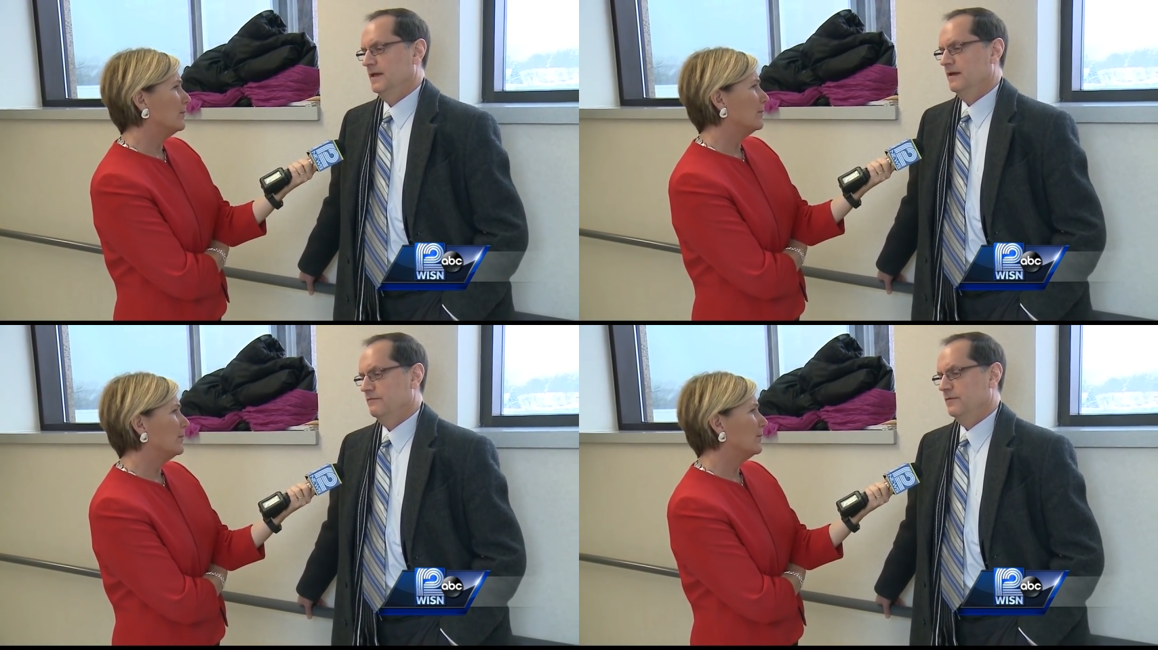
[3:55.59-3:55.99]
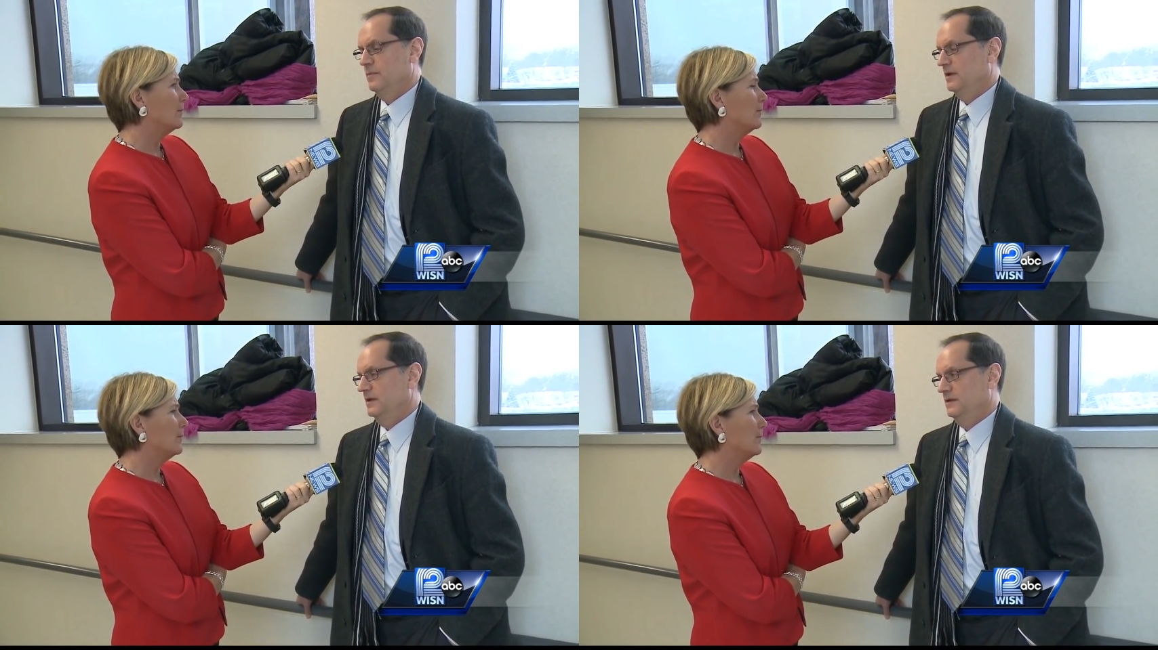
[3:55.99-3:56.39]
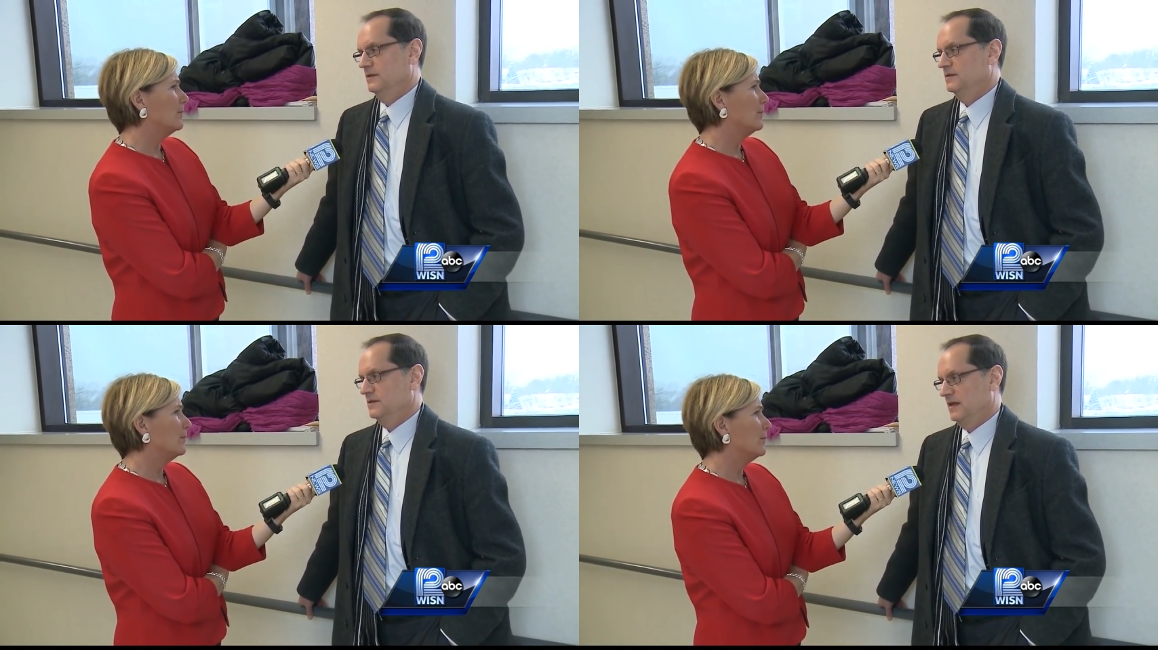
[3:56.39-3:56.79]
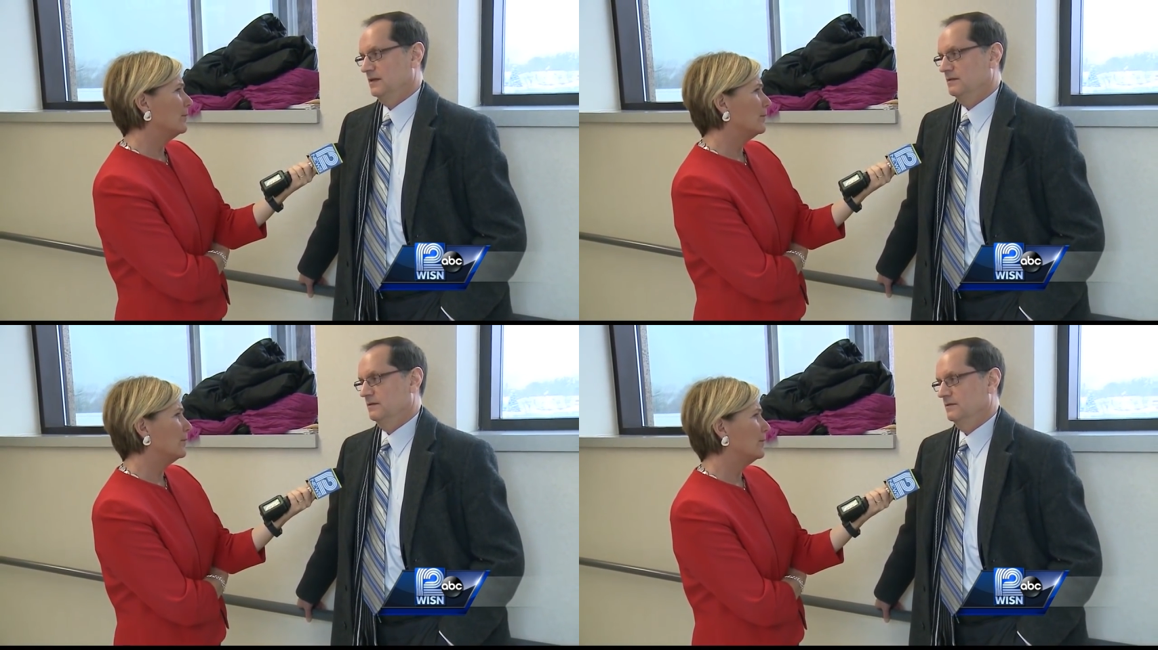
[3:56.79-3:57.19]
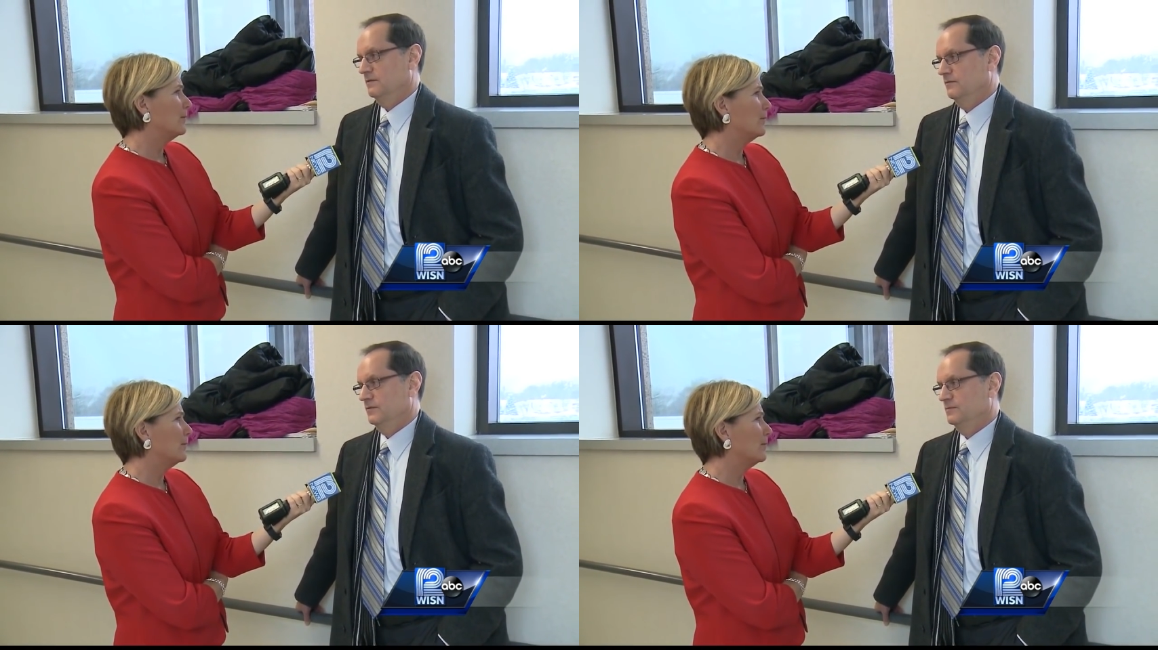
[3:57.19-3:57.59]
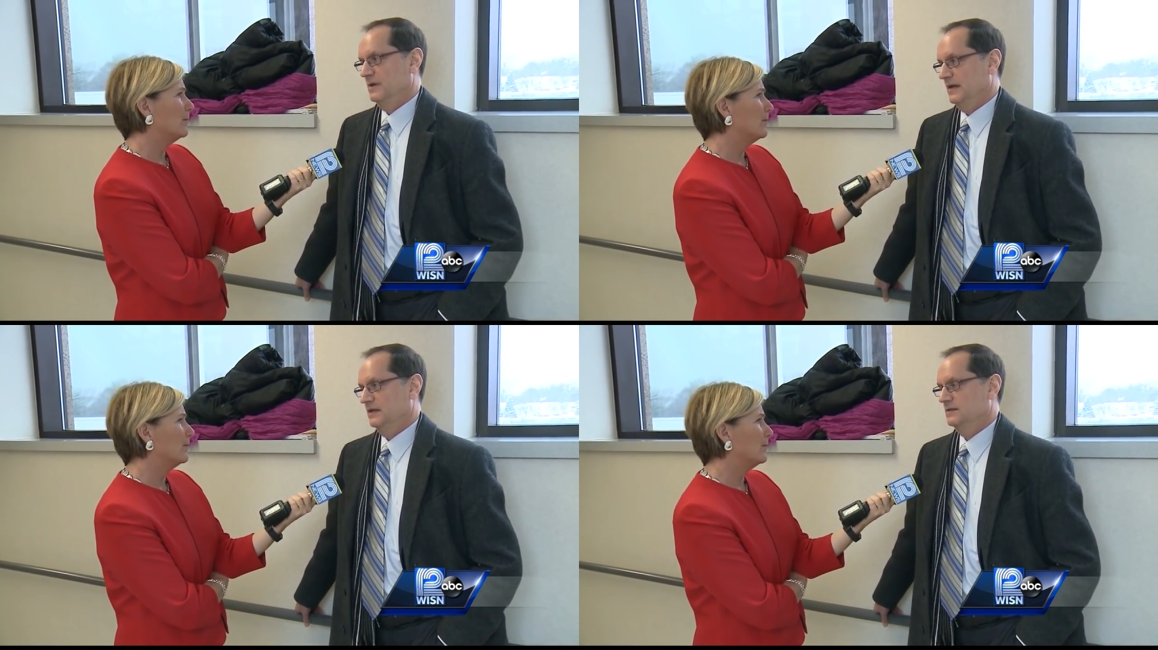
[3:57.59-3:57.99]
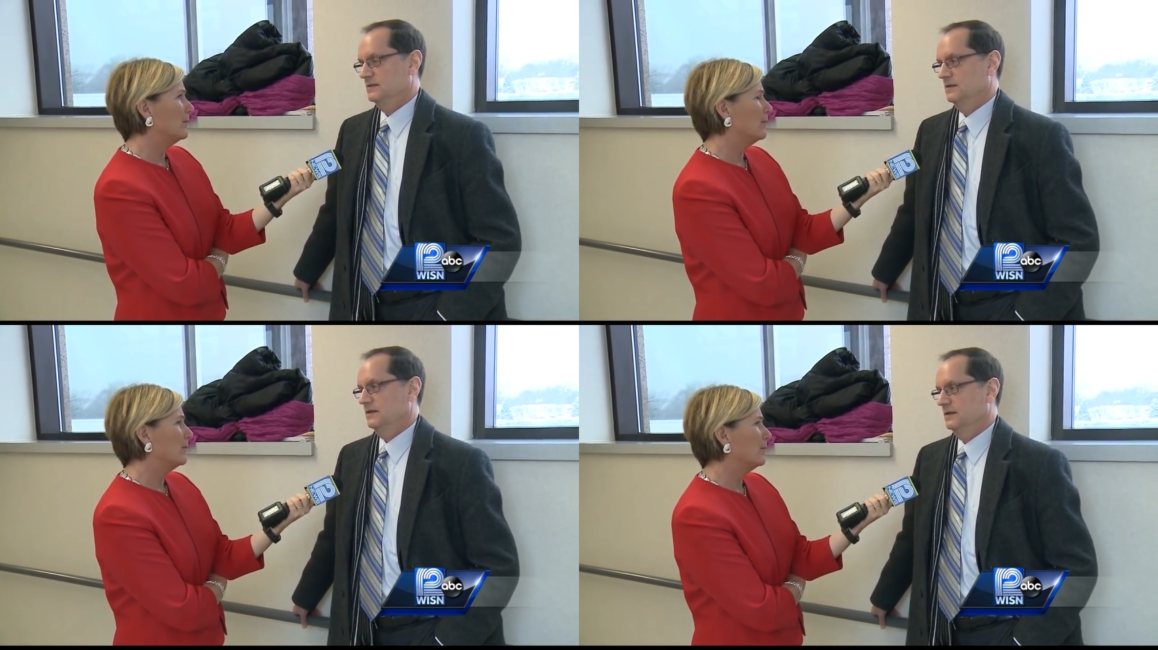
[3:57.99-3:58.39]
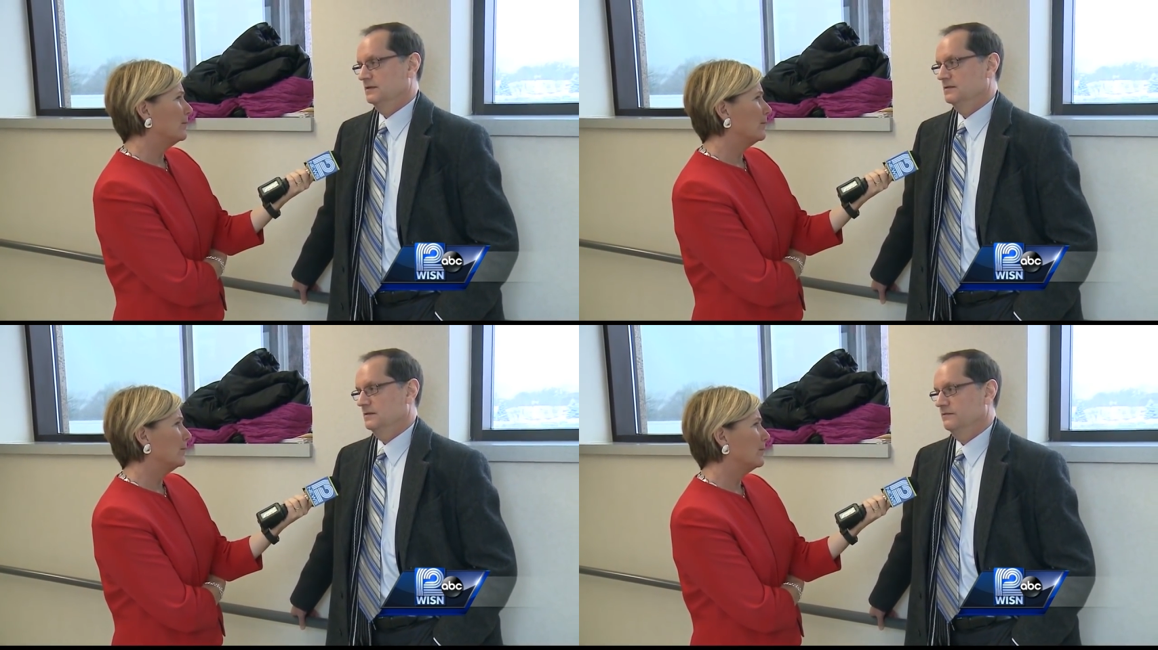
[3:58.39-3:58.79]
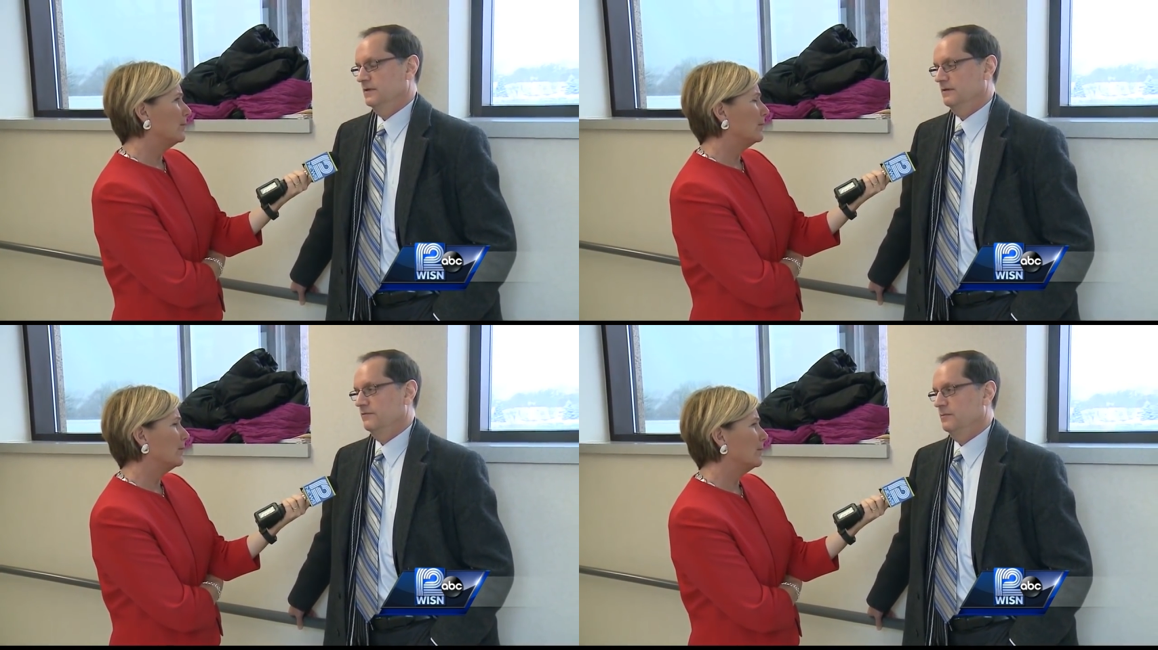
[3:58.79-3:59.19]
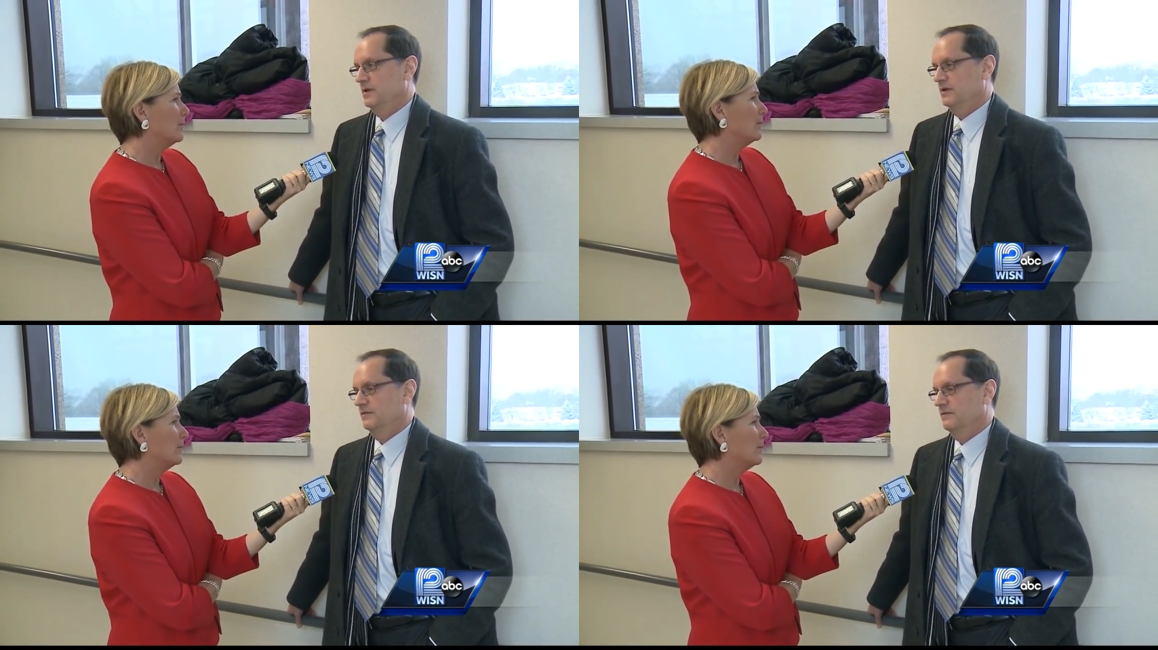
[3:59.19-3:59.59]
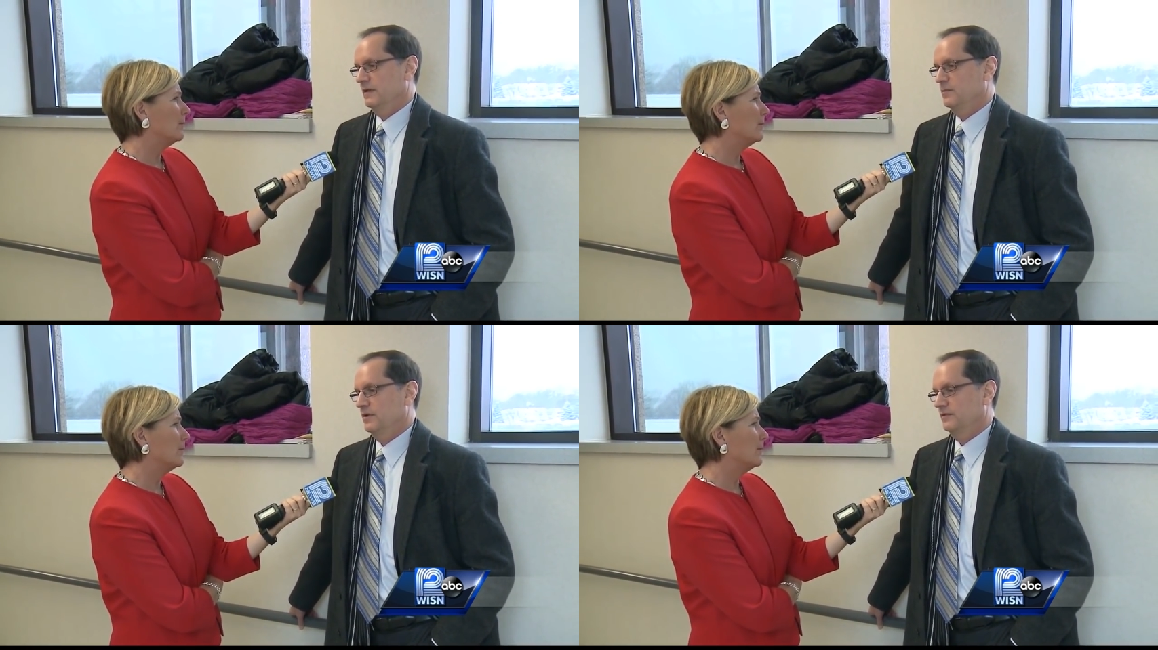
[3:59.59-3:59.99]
Speaker 1: everybody in the state was biased against Steven Avery because of that press